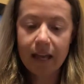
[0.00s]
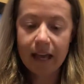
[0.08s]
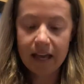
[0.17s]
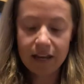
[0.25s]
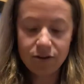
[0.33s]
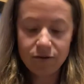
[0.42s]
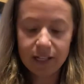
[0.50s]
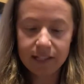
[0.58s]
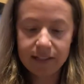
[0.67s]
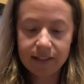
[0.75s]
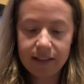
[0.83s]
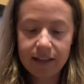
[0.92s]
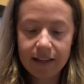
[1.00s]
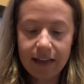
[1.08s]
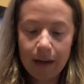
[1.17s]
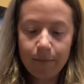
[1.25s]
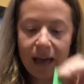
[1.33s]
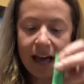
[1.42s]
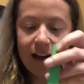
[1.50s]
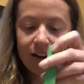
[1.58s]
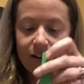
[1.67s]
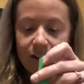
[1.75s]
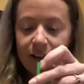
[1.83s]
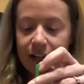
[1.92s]
And you can see that
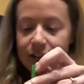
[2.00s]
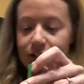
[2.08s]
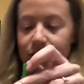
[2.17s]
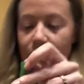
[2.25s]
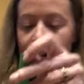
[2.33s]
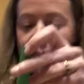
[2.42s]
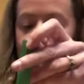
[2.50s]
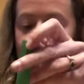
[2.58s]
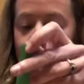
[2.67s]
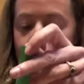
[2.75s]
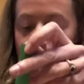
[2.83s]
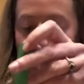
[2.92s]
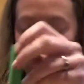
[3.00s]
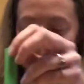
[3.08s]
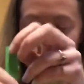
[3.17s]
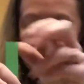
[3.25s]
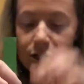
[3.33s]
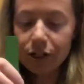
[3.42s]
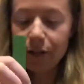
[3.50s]
pattern is starting to emerge.